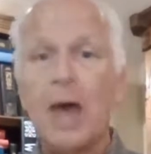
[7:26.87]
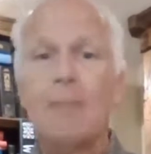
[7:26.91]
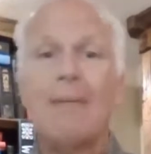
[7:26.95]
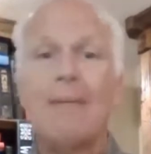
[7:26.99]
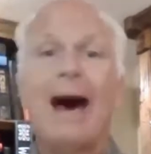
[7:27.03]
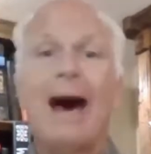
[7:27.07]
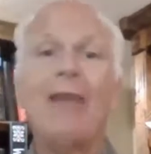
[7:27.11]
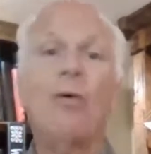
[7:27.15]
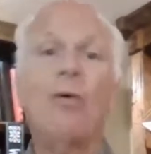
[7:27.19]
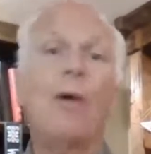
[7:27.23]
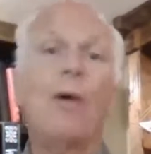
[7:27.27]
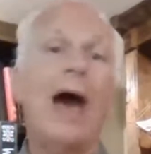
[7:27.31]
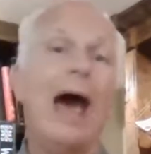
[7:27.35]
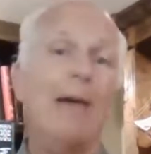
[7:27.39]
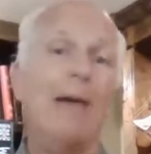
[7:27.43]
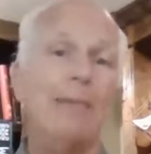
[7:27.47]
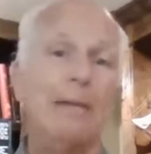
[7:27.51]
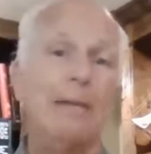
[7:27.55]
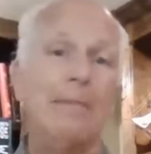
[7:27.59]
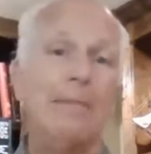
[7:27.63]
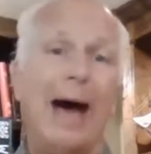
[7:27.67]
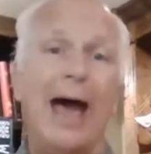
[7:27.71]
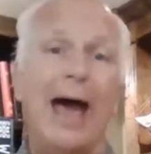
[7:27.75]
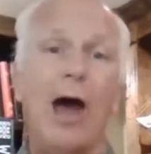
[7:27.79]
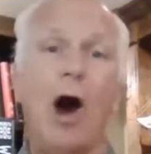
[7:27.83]
By the way, I'm
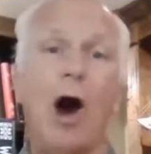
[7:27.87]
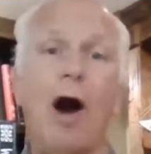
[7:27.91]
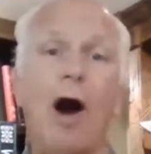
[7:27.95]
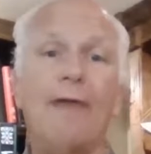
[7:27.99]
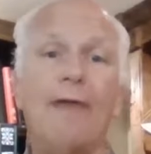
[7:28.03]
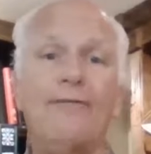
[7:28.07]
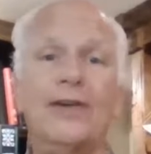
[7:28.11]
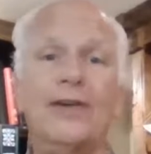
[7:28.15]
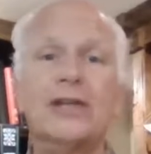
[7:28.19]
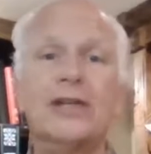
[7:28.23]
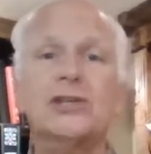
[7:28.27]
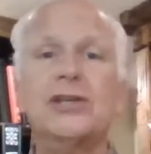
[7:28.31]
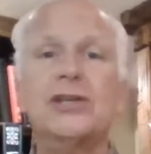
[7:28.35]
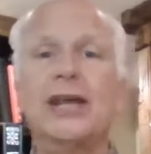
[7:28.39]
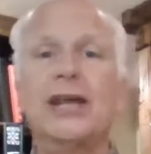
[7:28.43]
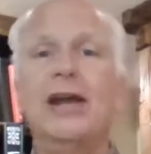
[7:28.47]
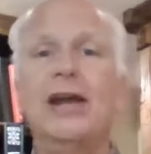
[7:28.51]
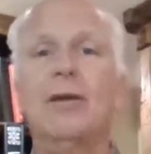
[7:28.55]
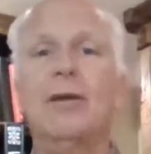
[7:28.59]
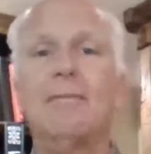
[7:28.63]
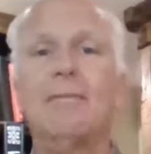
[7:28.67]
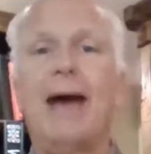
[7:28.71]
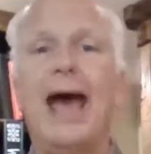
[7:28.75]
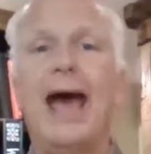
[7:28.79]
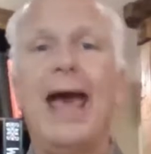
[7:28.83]
in my office
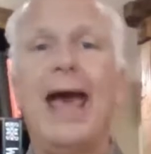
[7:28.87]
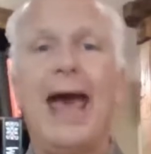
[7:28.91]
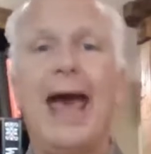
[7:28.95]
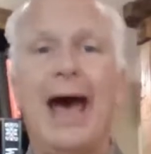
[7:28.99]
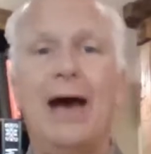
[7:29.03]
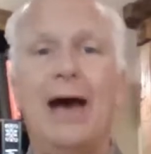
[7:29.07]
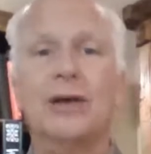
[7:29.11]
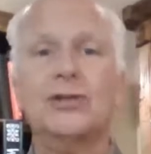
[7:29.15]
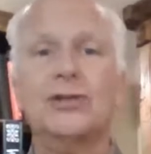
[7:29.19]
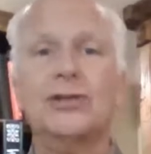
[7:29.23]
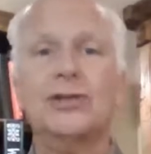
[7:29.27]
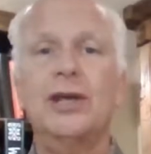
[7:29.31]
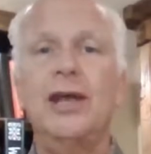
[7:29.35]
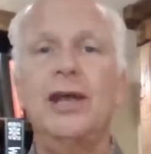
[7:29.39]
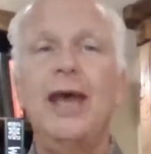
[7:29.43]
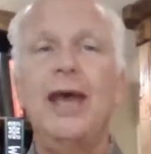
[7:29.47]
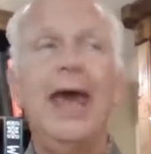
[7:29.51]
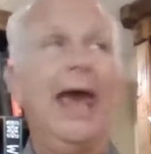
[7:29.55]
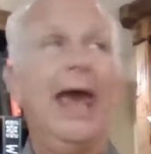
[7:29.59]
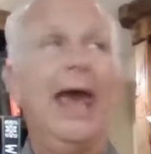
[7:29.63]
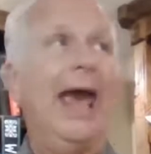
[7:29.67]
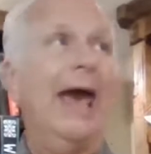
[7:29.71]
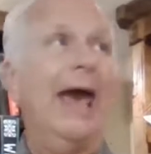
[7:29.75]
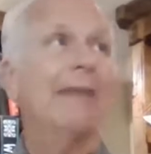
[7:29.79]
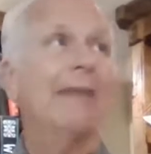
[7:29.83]
here at my house,
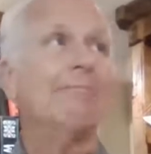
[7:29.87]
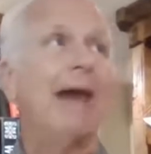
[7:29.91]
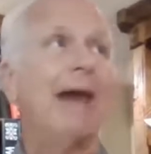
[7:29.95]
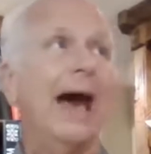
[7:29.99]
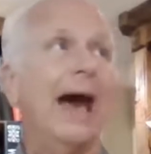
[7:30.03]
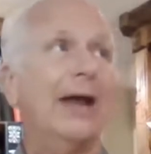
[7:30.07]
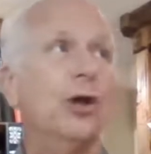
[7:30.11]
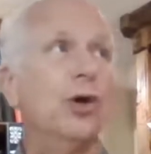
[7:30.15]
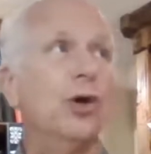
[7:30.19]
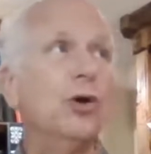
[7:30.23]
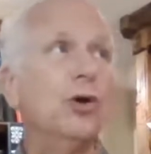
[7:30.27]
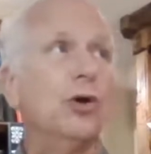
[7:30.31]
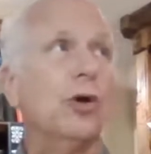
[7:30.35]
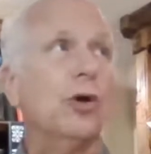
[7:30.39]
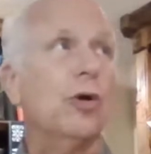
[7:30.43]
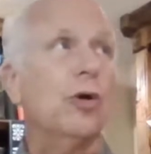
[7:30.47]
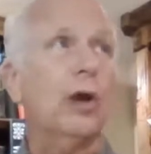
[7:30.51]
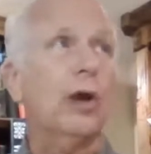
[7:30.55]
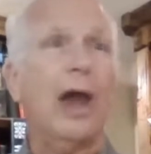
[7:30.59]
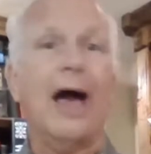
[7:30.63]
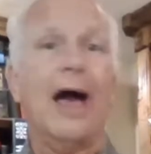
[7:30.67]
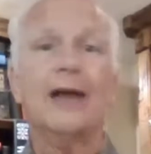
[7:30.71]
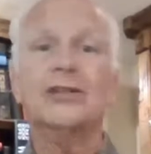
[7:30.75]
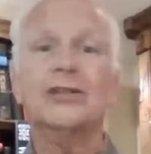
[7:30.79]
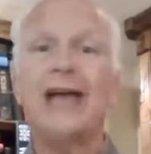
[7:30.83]
and my cuckoo
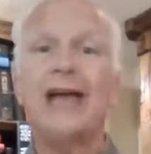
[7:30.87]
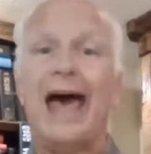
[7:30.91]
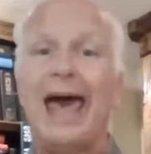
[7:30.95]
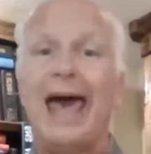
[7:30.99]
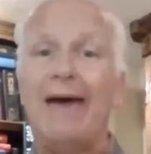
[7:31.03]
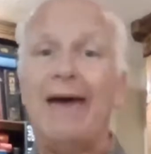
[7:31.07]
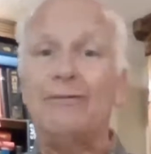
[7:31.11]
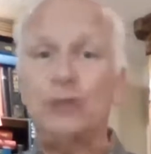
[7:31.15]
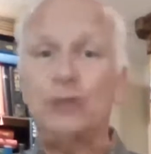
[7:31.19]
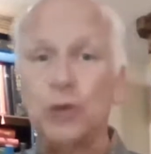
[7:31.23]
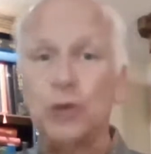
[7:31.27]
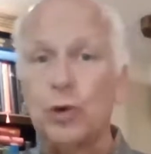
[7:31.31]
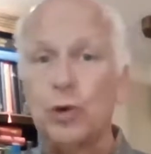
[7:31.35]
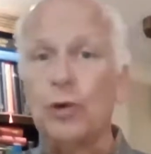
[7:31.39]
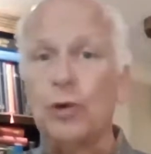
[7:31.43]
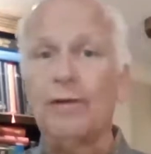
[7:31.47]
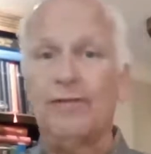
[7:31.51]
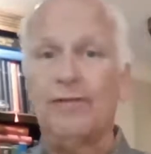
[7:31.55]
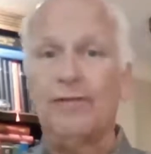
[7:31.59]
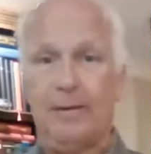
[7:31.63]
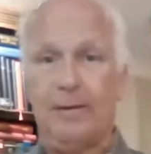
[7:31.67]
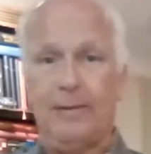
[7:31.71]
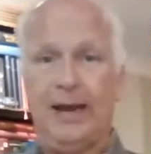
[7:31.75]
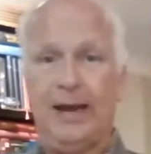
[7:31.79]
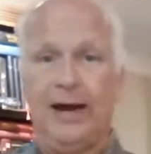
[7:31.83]
clocks, I have two
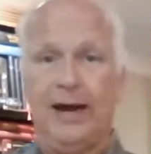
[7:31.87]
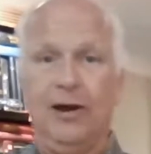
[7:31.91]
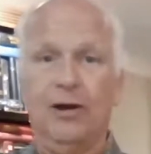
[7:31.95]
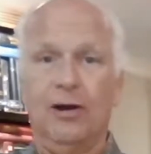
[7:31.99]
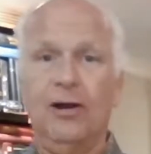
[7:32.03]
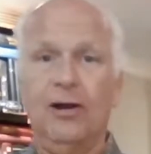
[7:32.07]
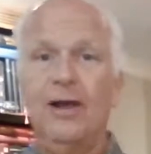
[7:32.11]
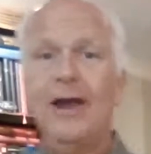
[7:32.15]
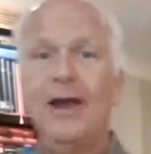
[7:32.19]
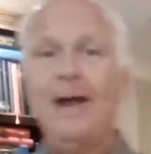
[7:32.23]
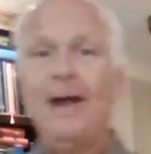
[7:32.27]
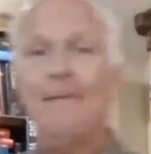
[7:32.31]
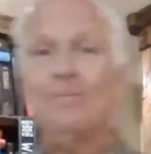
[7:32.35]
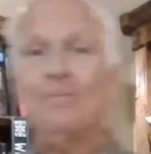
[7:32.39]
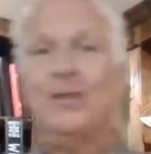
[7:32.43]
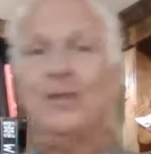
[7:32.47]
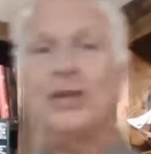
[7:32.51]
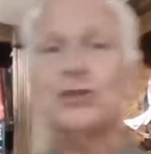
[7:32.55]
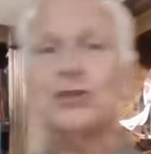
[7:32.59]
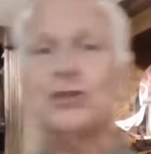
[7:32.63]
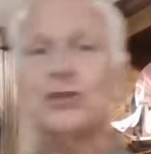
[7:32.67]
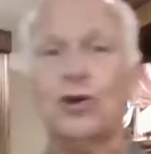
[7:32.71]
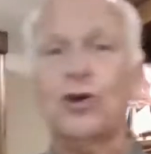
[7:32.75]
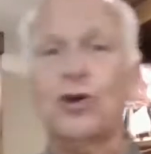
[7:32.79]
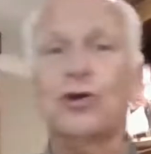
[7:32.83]
of them here.
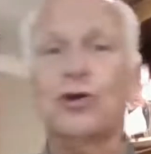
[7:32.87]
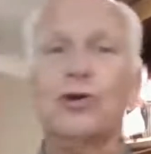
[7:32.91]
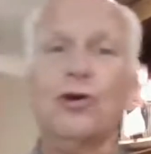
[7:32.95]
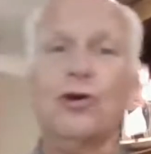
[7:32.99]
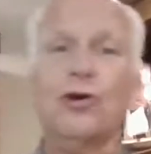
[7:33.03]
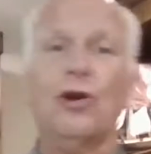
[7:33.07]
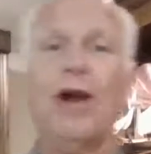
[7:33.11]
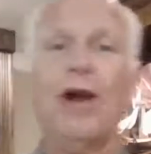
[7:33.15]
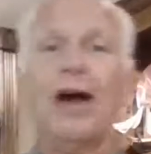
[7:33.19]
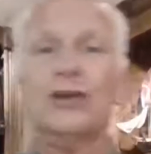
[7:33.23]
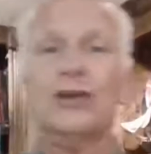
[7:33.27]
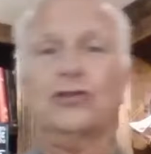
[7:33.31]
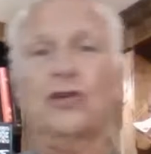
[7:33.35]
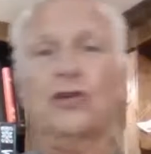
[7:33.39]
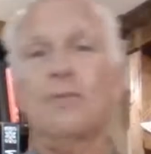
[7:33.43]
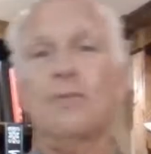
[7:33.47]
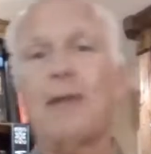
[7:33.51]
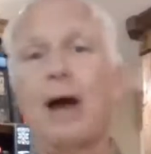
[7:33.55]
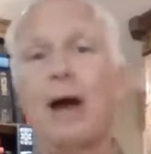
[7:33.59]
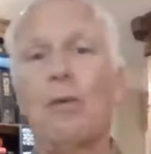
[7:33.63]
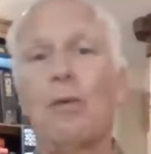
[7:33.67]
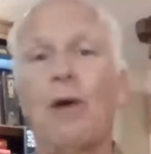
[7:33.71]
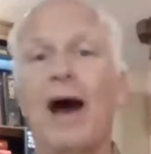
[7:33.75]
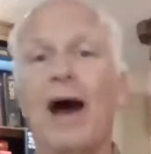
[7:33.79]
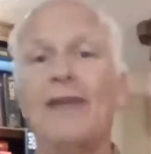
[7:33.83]
These are cuckoo clocks from
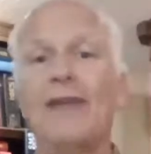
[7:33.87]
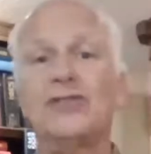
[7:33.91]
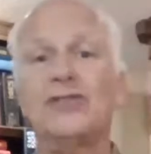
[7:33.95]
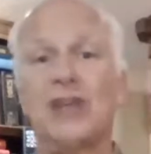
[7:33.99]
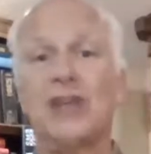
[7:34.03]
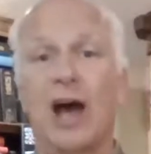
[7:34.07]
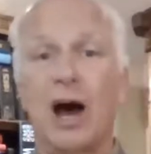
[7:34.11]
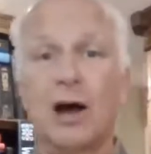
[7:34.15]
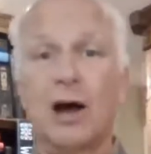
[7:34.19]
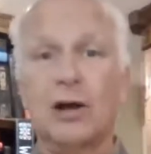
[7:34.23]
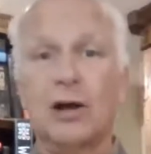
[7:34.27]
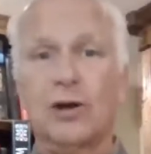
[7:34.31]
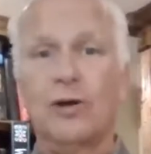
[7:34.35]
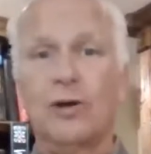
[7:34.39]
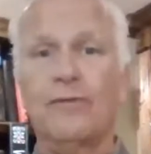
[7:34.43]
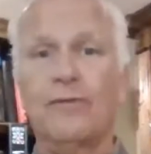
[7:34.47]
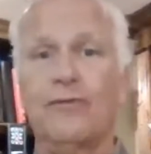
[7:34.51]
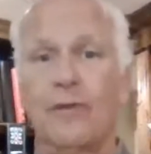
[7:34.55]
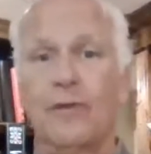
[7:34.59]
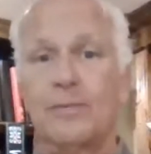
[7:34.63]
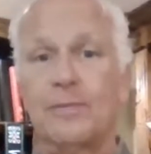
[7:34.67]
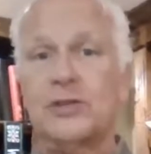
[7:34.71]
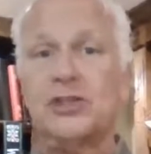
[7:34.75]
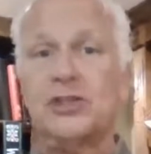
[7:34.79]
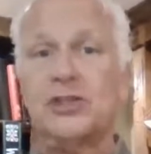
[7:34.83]
my wife's uncle
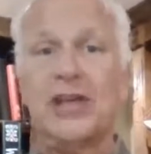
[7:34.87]
from the